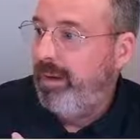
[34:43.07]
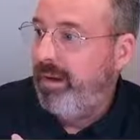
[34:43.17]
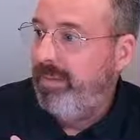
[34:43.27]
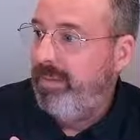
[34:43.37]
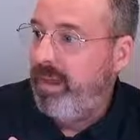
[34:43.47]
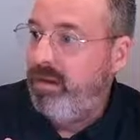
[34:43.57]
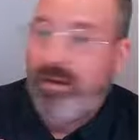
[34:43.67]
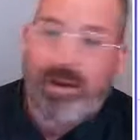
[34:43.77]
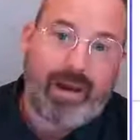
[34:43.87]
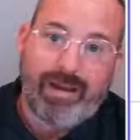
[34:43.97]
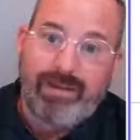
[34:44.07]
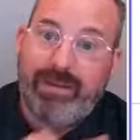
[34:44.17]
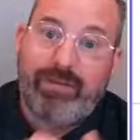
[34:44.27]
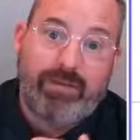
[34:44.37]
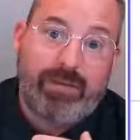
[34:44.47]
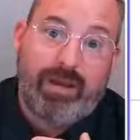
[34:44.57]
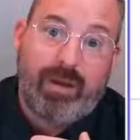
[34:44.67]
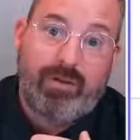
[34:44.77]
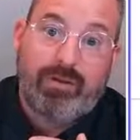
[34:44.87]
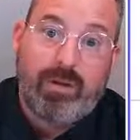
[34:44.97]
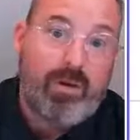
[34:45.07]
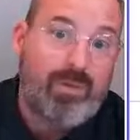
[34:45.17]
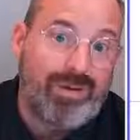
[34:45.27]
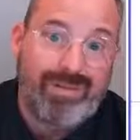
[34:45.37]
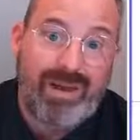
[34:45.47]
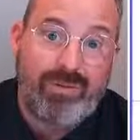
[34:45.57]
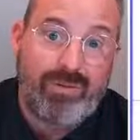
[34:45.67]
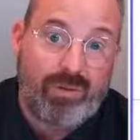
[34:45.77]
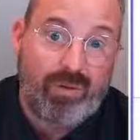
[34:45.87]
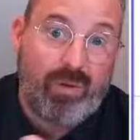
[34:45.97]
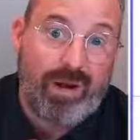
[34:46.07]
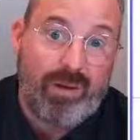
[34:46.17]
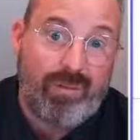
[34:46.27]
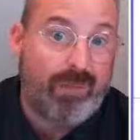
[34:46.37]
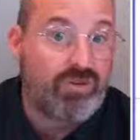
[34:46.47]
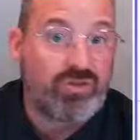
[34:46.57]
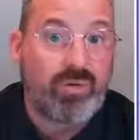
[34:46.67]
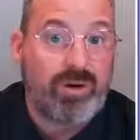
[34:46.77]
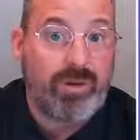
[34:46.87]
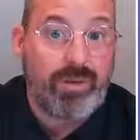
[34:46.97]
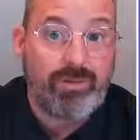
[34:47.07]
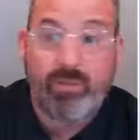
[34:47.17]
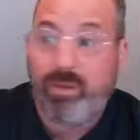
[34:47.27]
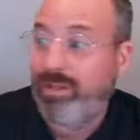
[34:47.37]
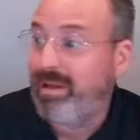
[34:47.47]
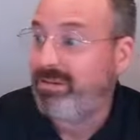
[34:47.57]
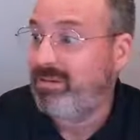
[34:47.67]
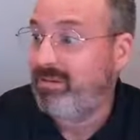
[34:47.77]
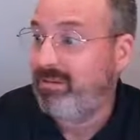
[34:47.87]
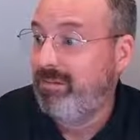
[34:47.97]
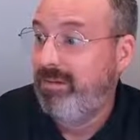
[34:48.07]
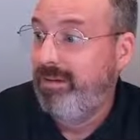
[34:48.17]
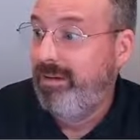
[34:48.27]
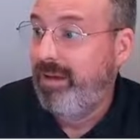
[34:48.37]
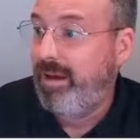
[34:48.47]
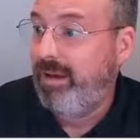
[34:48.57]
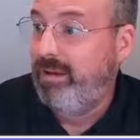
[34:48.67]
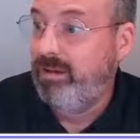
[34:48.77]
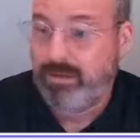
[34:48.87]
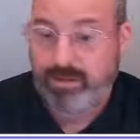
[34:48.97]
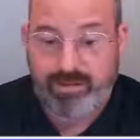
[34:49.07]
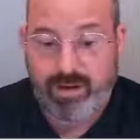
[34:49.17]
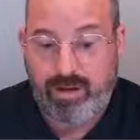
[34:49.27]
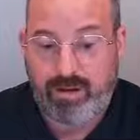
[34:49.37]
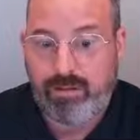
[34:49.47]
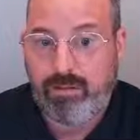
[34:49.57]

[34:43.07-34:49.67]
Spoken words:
And then I can leave everything else alone because that was the only one. I'm just worried about this one lesson. I can click Done.